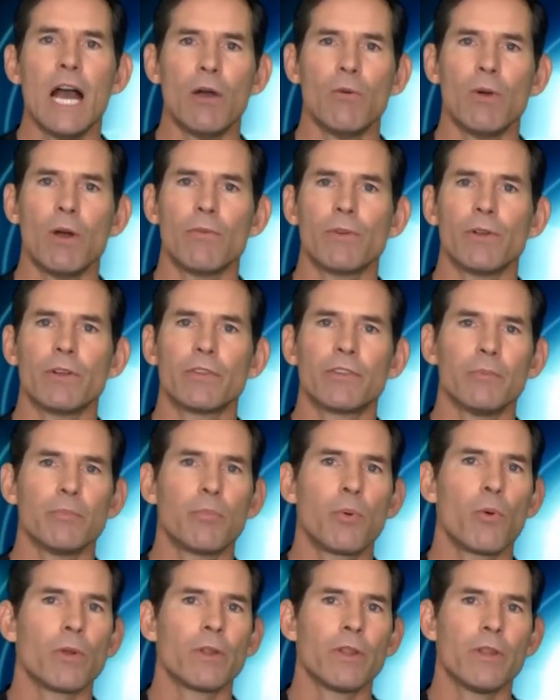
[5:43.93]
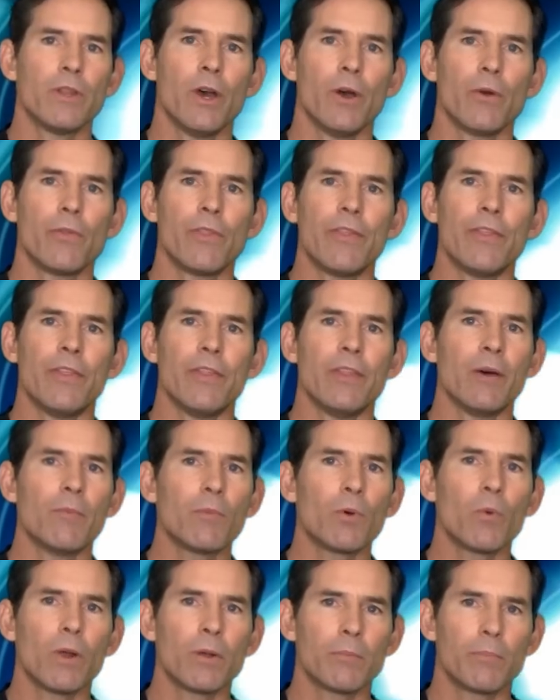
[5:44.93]
However, it's important to note that the
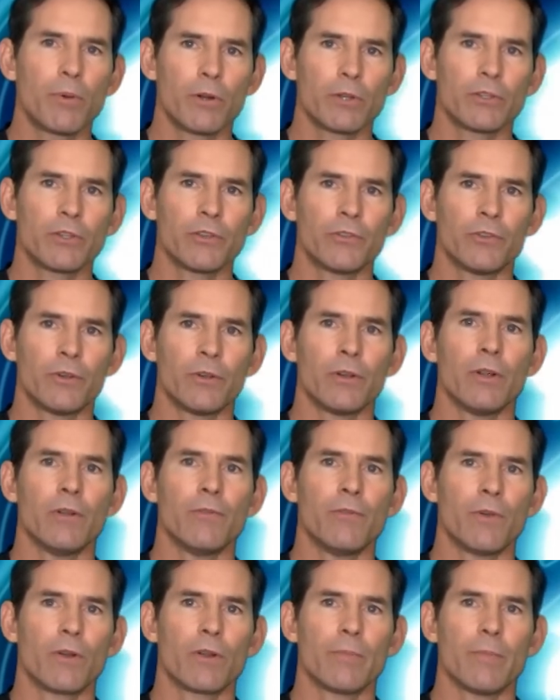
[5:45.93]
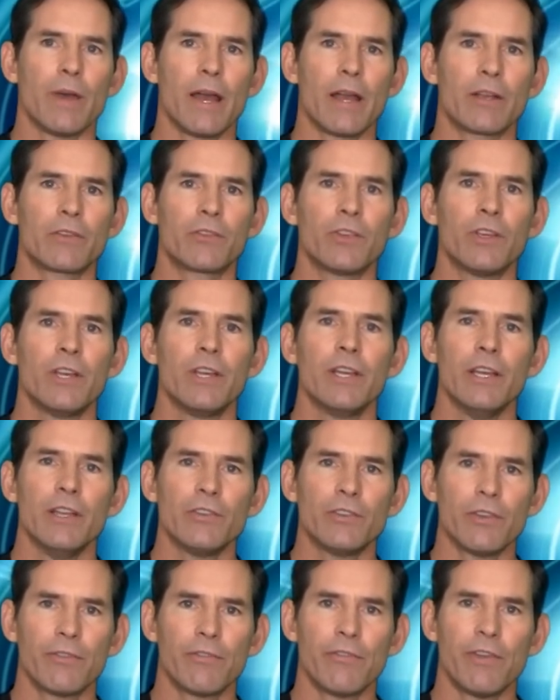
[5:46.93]
#1 purchaser of VertiMax
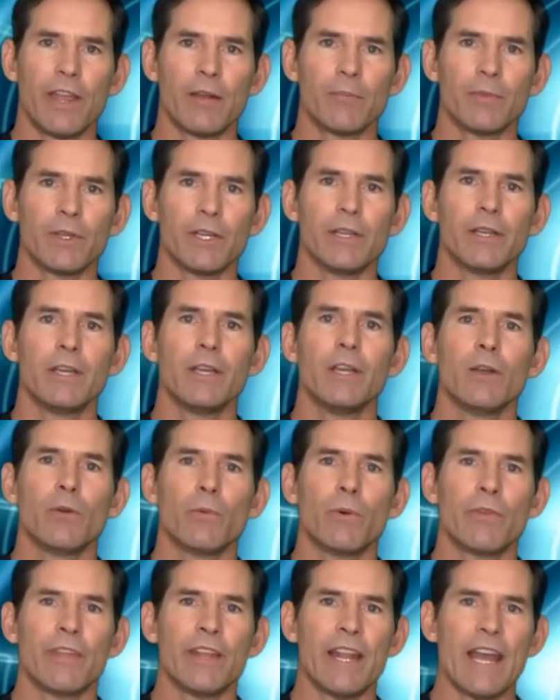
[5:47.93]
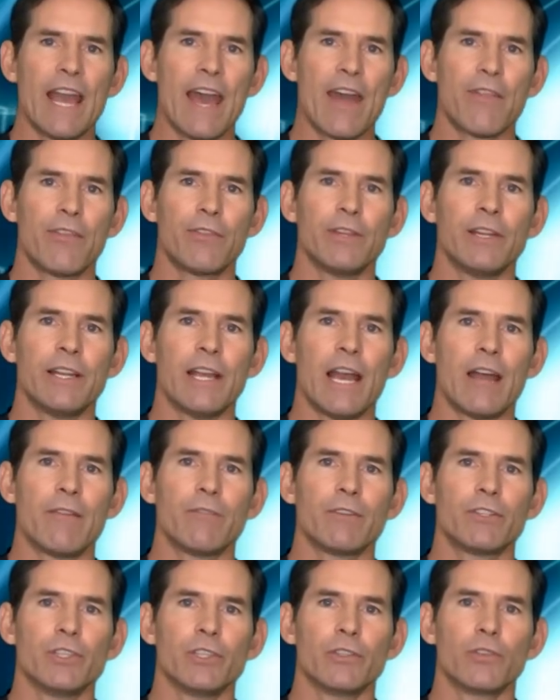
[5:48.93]
is a family with an athlete
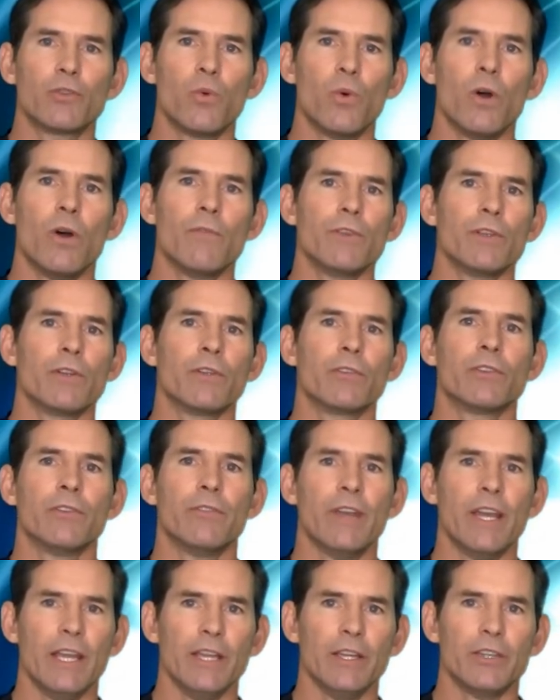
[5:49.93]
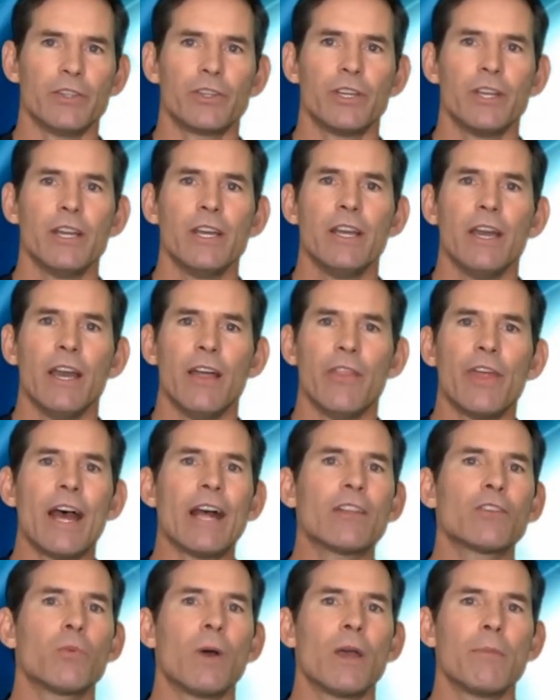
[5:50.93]
averaging 12 years of age. And
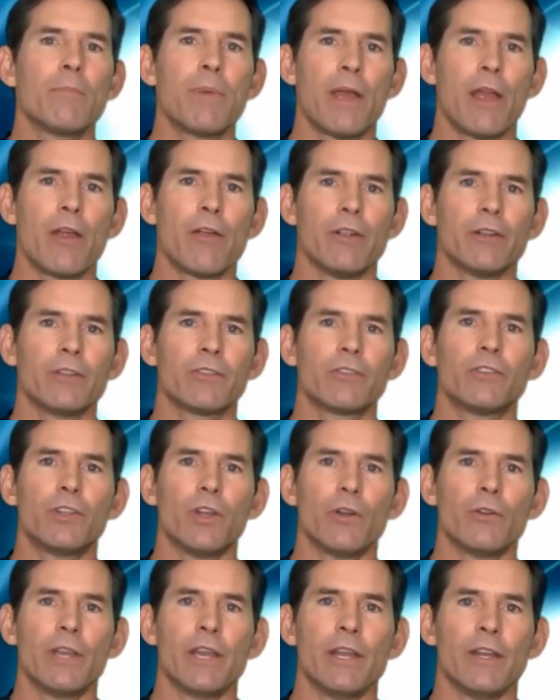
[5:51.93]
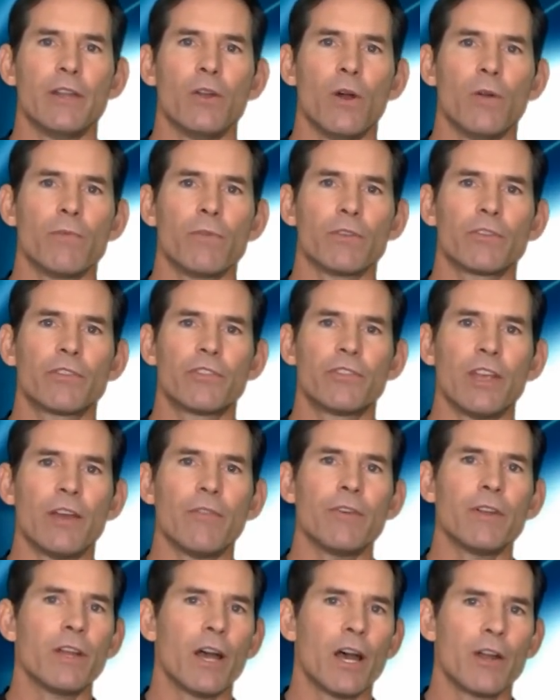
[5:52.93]
that's why parents donated over
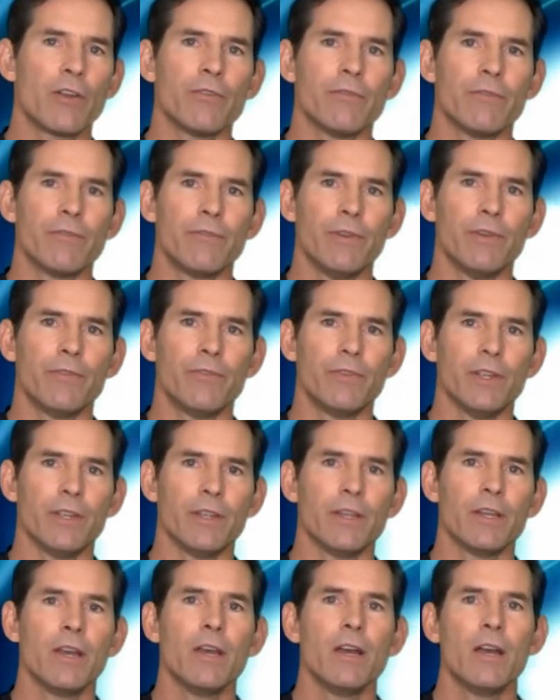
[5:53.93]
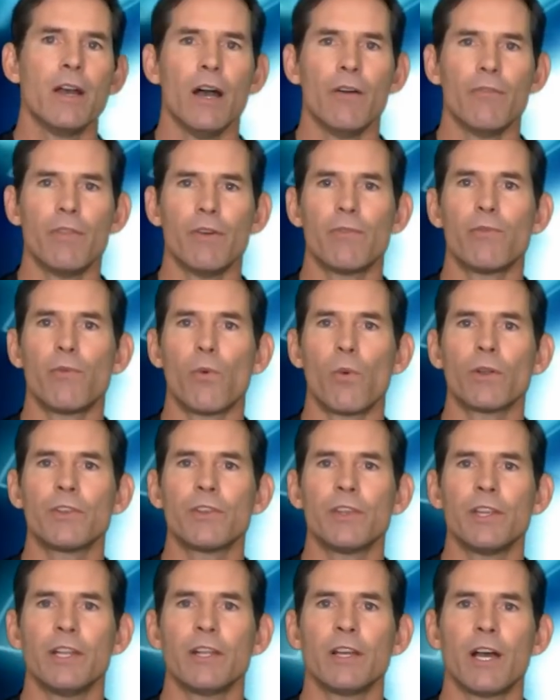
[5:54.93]
750 of the
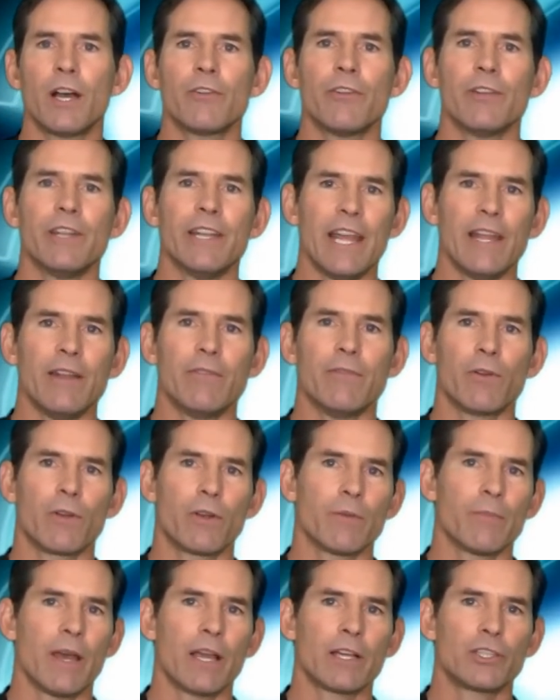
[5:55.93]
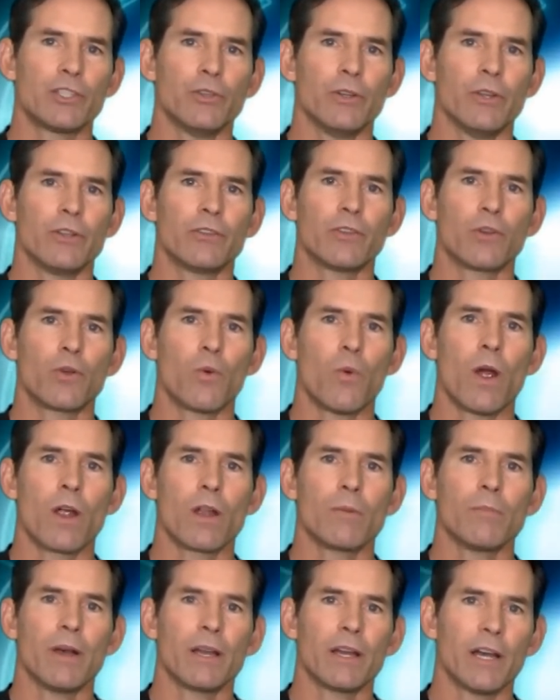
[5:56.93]
1,408 VertiMax units
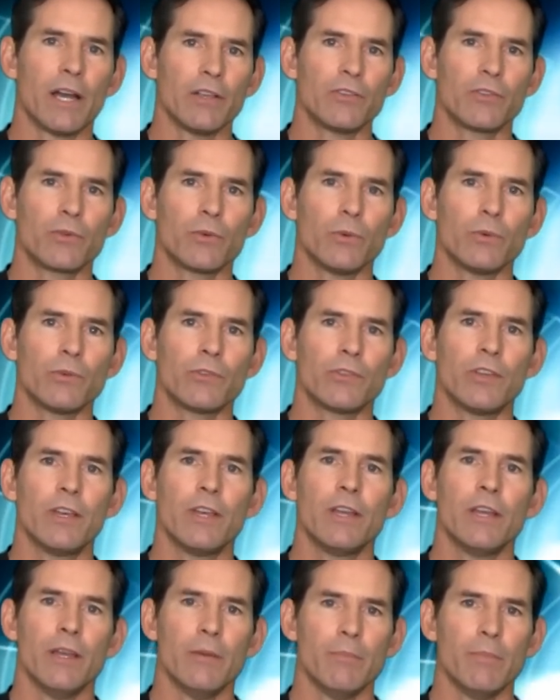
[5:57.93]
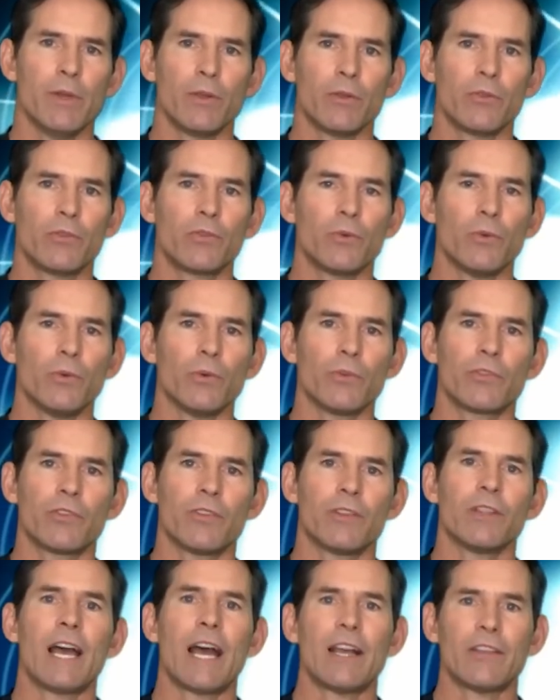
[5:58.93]
acquired by high schools and middle
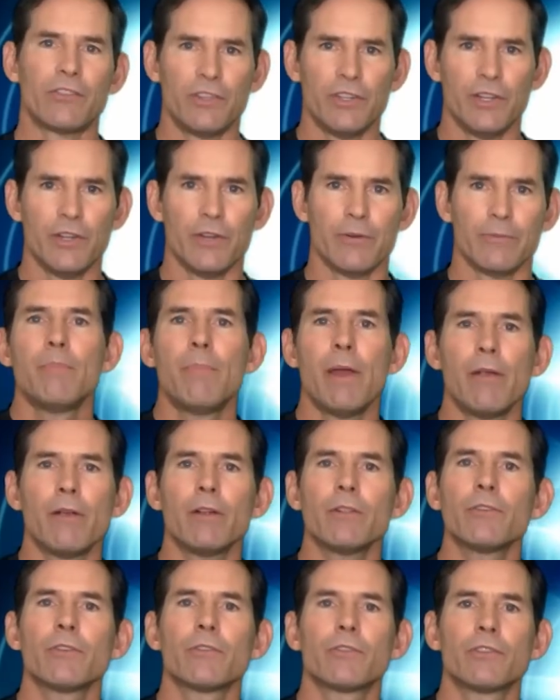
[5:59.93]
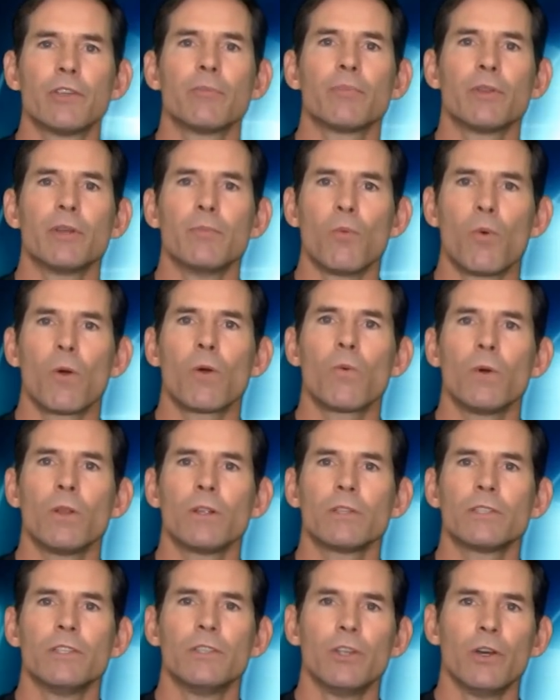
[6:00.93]
schools last year. Parents are simply more
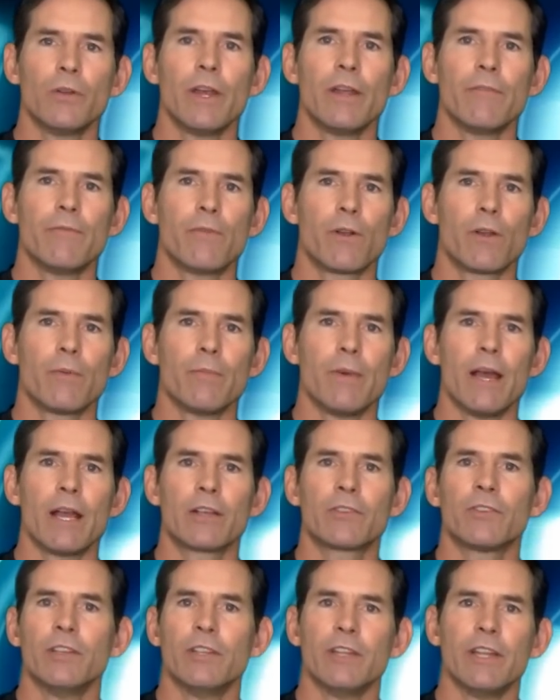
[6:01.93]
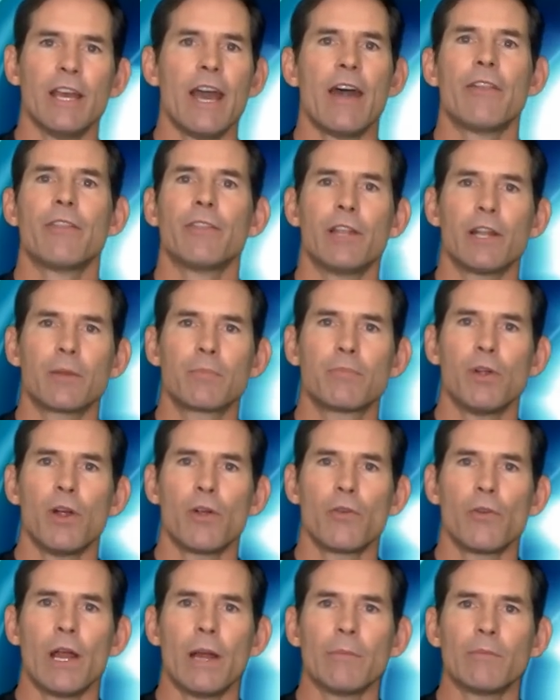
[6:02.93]
willing to donate VertiMax into athletic
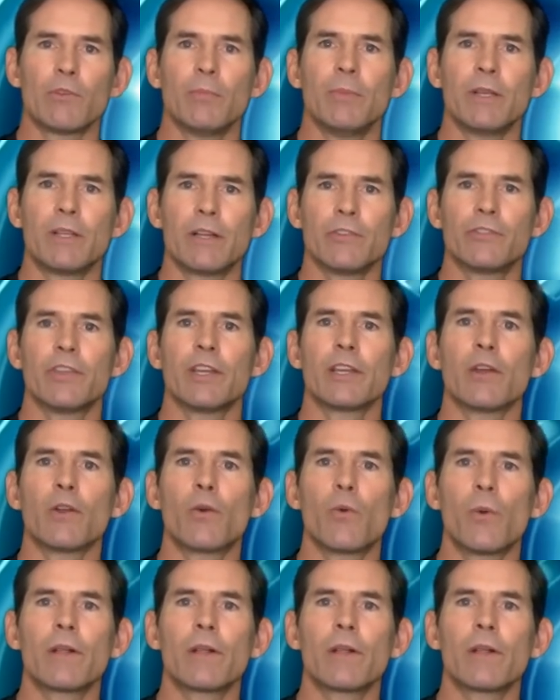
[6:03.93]
programs because they can